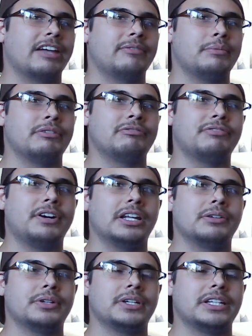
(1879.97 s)
been
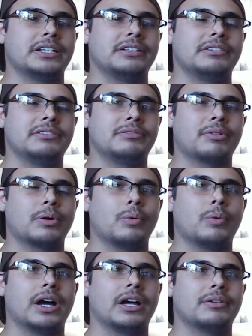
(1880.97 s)
following it for a
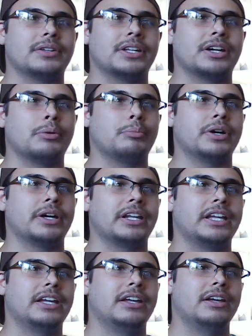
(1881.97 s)
while now, but
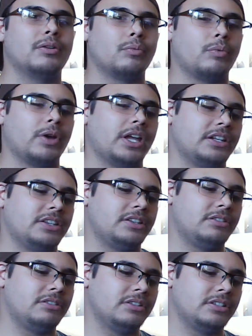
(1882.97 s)
when
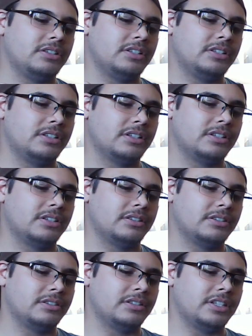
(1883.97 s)

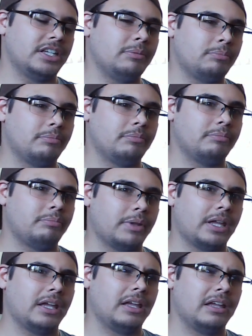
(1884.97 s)

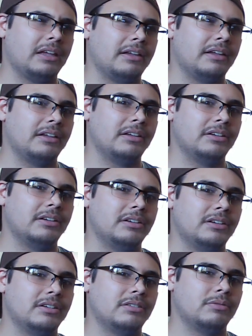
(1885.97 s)
Ippei,
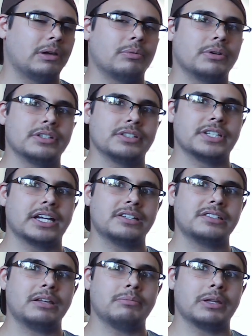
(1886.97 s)
wait, what is that
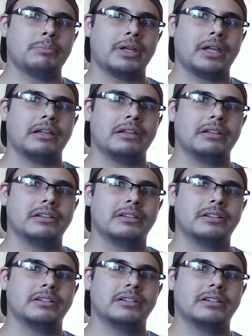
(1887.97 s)
his name? Ippei?
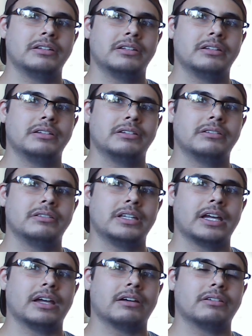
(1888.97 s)

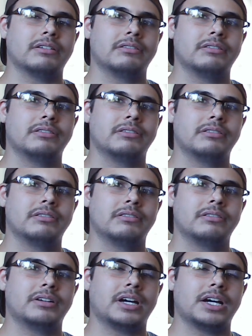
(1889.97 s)
Yeah,
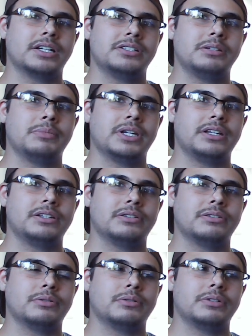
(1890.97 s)

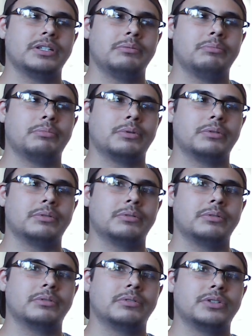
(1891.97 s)
Hajime no Ippo.
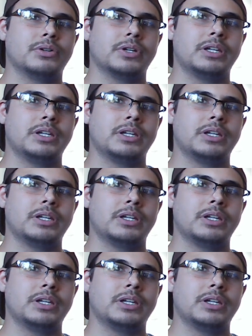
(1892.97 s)
No,